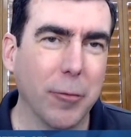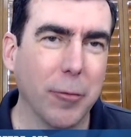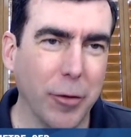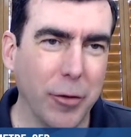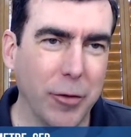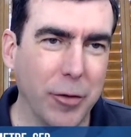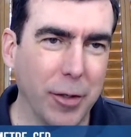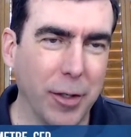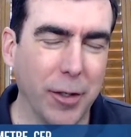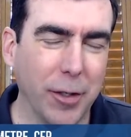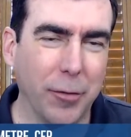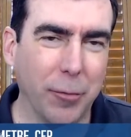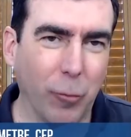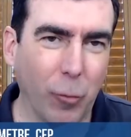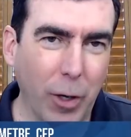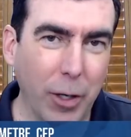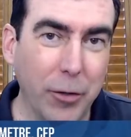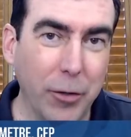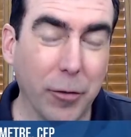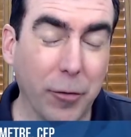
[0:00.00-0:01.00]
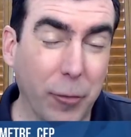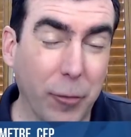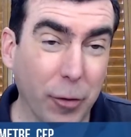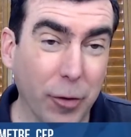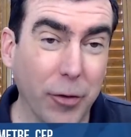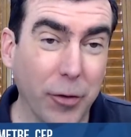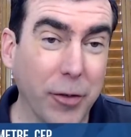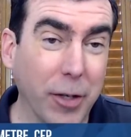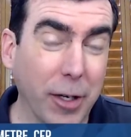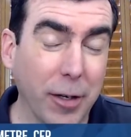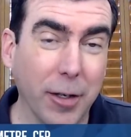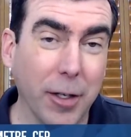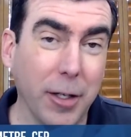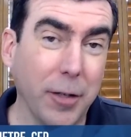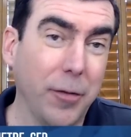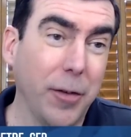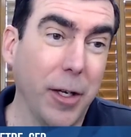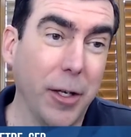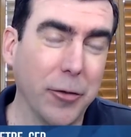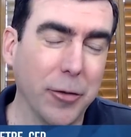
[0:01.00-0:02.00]
which was a four standard
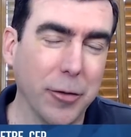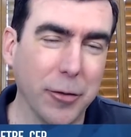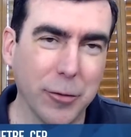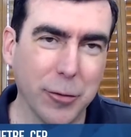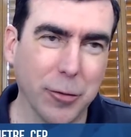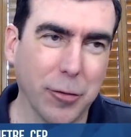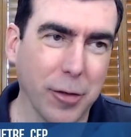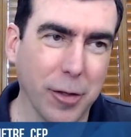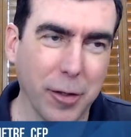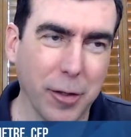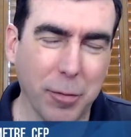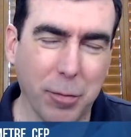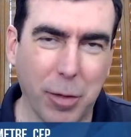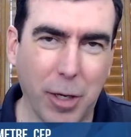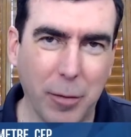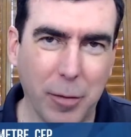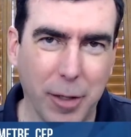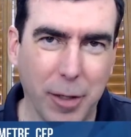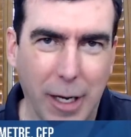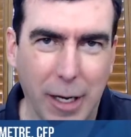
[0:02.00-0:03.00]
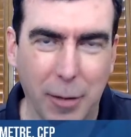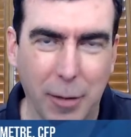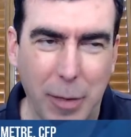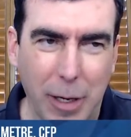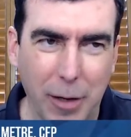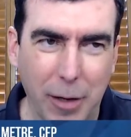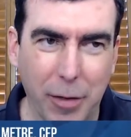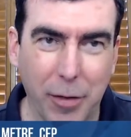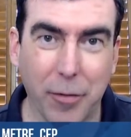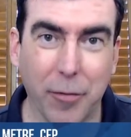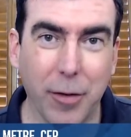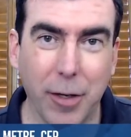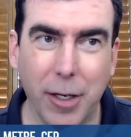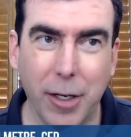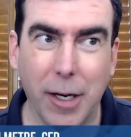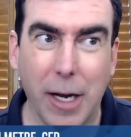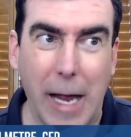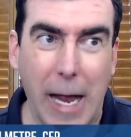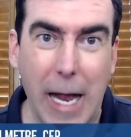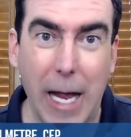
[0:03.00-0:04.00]
deviation short, is probably now about
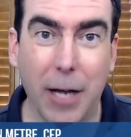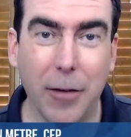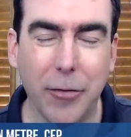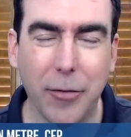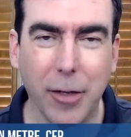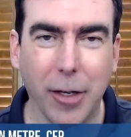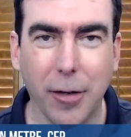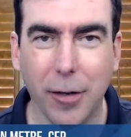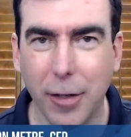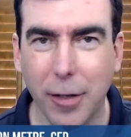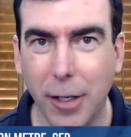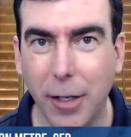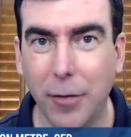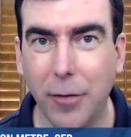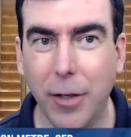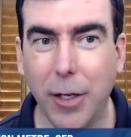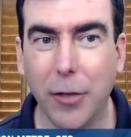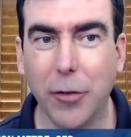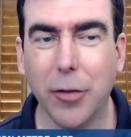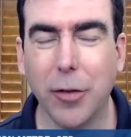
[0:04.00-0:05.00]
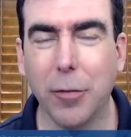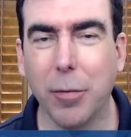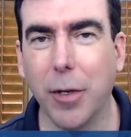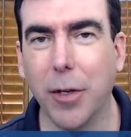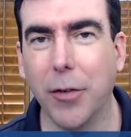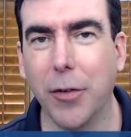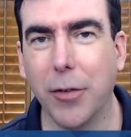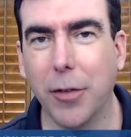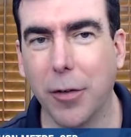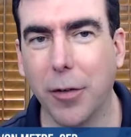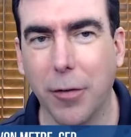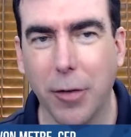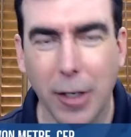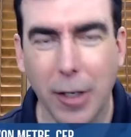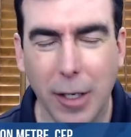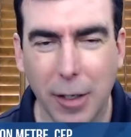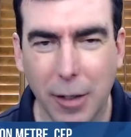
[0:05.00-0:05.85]
three and a half standard deviations, but it's still